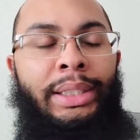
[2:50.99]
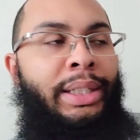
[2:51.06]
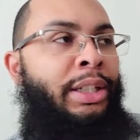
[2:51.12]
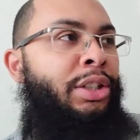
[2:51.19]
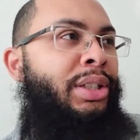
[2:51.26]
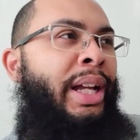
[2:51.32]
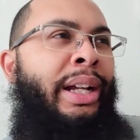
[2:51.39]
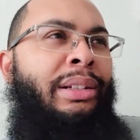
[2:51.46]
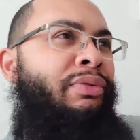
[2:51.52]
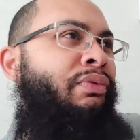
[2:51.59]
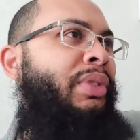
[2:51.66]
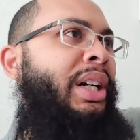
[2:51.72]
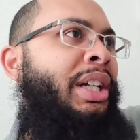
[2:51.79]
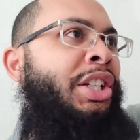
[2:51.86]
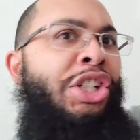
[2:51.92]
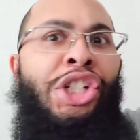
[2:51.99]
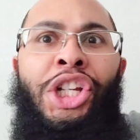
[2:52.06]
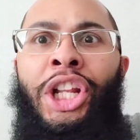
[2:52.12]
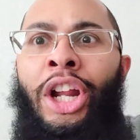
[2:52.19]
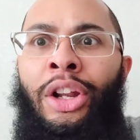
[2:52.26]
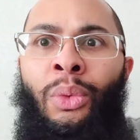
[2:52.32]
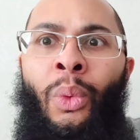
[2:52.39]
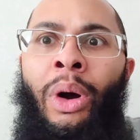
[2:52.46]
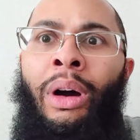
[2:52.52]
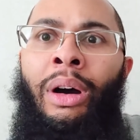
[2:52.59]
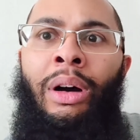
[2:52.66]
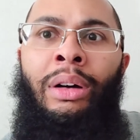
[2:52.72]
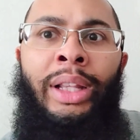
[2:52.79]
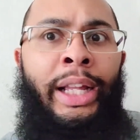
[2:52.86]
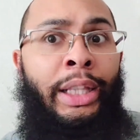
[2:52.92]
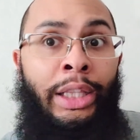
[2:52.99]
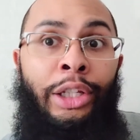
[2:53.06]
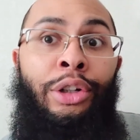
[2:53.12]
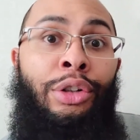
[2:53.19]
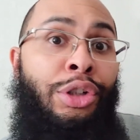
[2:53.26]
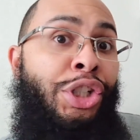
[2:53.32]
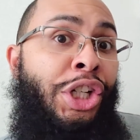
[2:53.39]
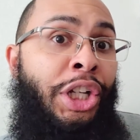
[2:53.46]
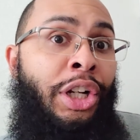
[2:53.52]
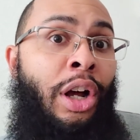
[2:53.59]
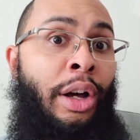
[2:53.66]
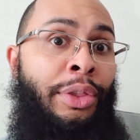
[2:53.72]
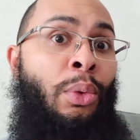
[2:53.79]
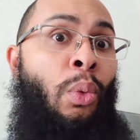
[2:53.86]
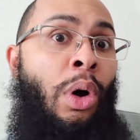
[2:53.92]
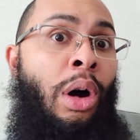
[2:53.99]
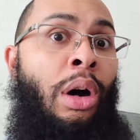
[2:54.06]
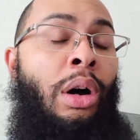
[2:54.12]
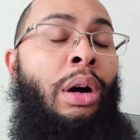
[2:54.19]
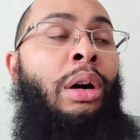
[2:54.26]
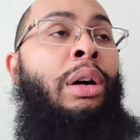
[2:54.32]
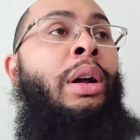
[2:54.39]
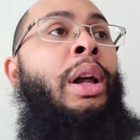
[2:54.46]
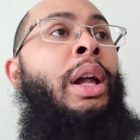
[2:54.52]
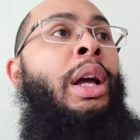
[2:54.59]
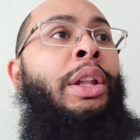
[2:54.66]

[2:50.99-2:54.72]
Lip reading: And there's like fucking shit on the wall, like literal shit on the wall.